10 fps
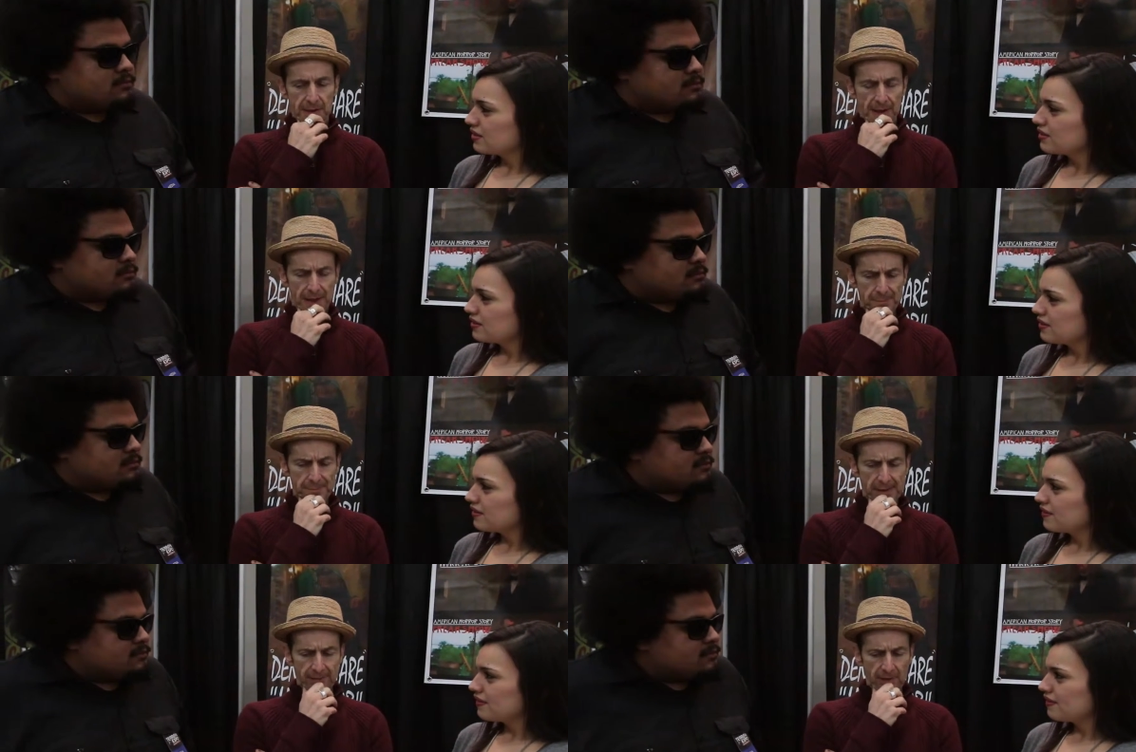
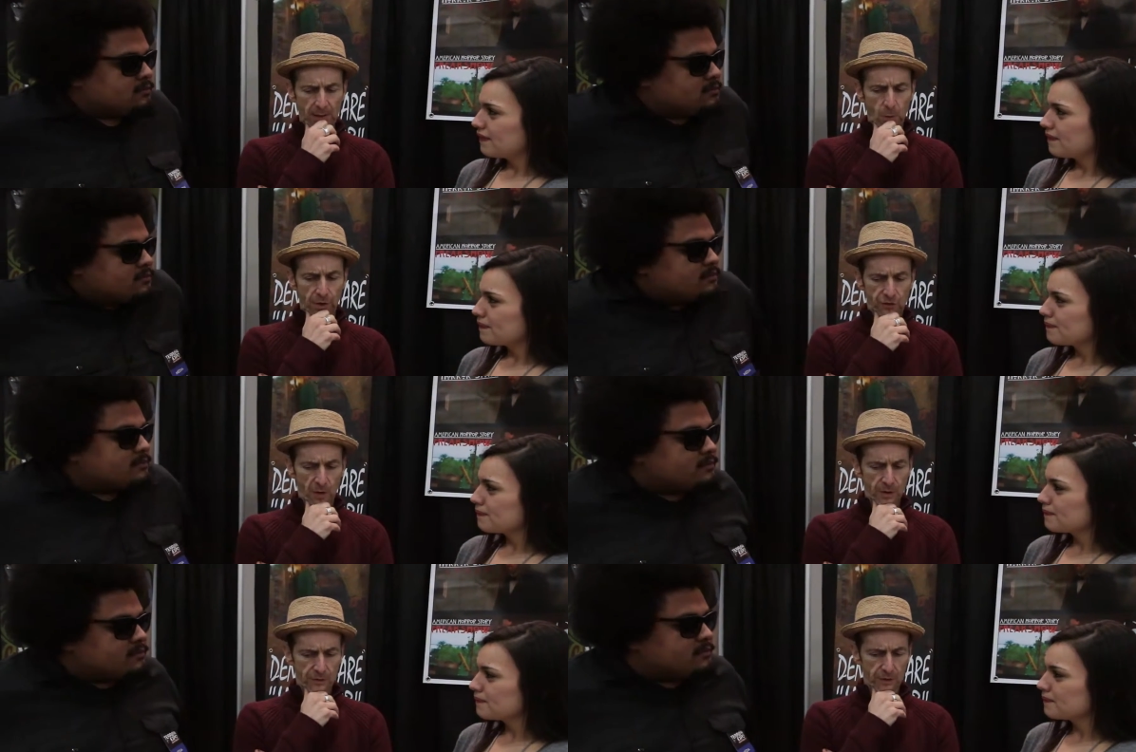Speaker 1: and then I won a
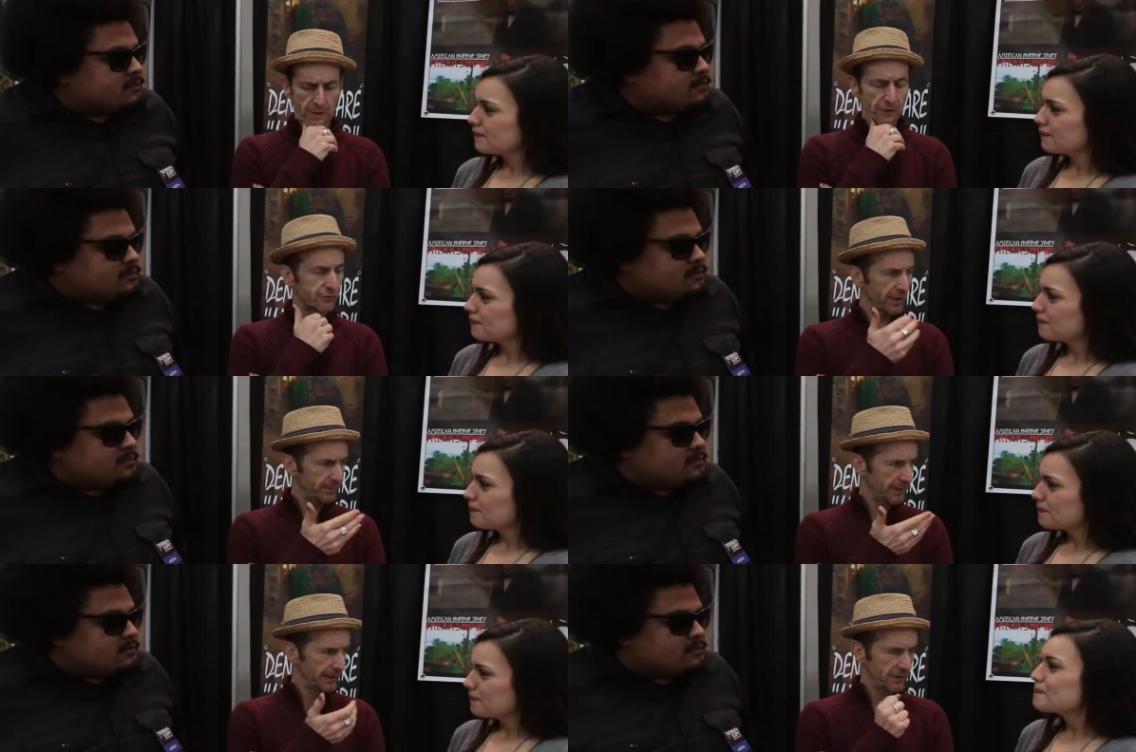Tony for another straight
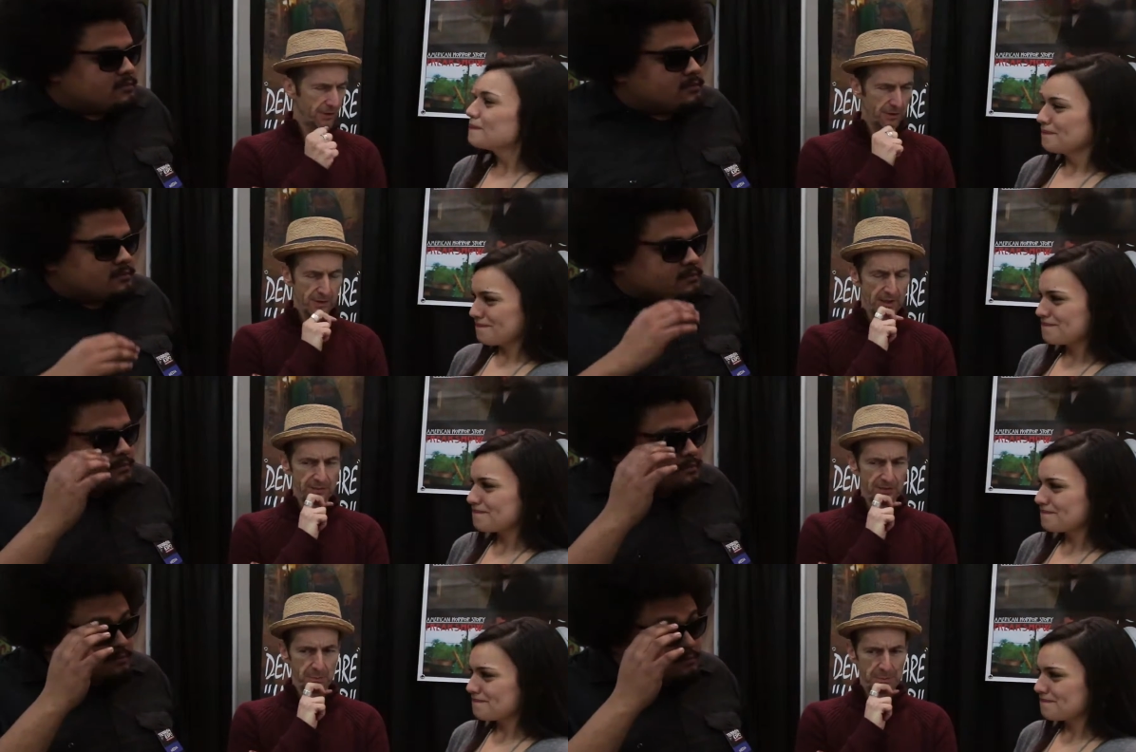play called
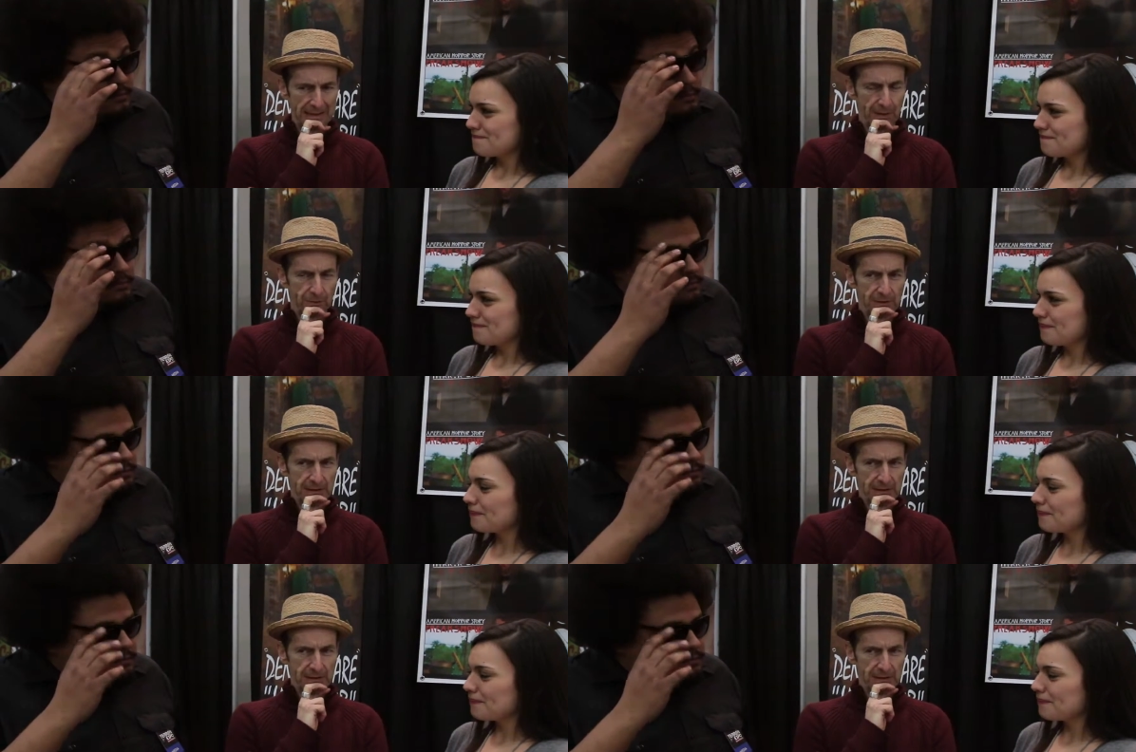Take Me Out,